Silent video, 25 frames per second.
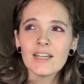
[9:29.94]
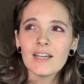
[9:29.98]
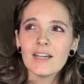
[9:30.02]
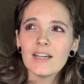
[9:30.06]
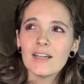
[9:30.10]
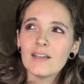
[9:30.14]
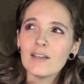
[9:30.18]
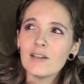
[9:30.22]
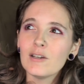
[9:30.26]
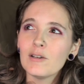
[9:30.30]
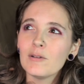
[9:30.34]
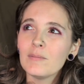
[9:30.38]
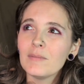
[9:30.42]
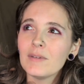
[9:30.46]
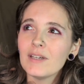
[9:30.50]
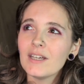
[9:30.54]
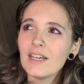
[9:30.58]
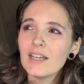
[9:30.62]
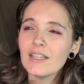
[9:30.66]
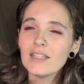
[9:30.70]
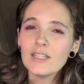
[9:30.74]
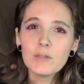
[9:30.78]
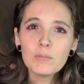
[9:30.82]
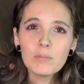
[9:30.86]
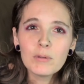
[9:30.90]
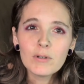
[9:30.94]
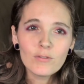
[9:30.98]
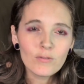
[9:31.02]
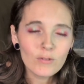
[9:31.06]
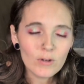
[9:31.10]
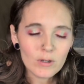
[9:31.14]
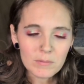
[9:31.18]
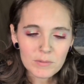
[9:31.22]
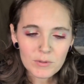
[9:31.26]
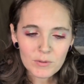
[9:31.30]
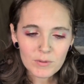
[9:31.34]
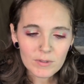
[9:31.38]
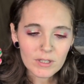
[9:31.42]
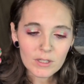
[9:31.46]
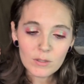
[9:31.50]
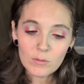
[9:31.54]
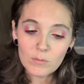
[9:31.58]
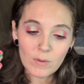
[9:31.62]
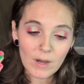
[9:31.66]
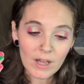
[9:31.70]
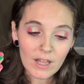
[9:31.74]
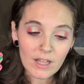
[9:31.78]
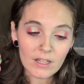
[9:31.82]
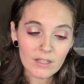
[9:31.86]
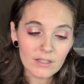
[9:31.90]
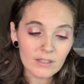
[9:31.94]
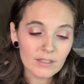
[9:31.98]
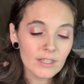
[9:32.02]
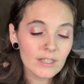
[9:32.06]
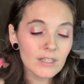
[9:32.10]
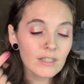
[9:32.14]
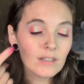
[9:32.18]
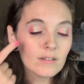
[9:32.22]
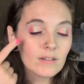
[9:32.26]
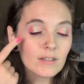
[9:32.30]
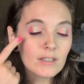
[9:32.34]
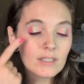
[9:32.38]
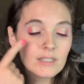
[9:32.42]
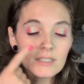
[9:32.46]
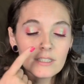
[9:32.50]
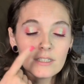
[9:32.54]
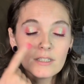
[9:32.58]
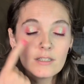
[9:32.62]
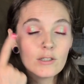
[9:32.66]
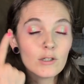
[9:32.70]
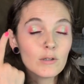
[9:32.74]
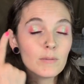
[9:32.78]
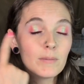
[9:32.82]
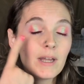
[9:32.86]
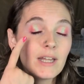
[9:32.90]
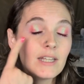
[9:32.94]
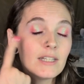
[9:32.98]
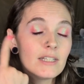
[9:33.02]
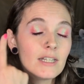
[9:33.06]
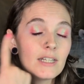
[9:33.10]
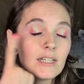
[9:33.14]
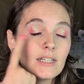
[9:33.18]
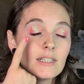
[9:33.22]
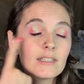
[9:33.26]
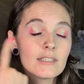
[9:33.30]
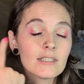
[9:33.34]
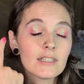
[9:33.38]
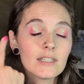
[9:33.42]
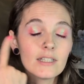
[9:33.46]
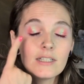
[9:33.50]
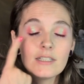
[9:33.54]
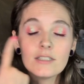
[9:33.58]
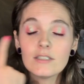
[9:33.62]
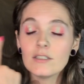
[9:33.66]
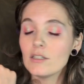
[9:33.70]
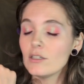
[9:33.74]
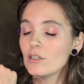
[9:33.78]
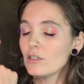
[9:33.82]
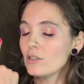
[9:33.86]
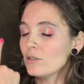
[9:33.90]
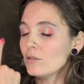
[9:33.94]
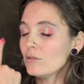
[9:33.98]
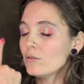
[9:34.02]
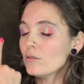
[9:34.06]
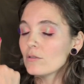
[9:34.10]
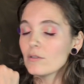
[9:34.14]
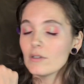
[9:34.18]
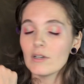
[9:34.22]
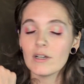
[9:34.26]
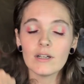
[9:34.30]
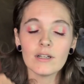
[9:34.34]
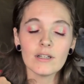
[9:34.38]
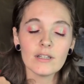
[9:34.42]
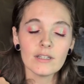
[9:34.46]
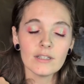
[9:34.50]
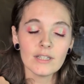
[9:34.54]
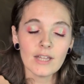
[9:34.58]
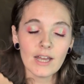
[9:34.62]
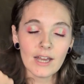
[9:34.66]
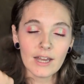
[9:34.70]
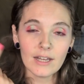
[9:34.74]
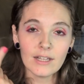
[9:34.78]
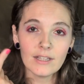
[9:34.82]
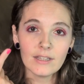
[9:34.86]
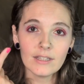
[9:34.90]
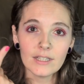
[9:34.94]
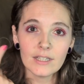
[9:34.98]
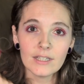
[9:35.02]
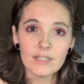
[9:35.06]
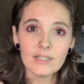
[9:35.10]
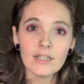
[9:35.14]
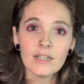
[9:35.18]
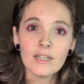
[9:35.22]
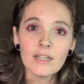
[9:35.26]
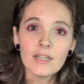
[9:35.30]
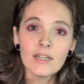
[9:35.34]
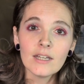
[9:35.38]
And they performed really well. Like you can see No Bad Days like is cute on the eyelid.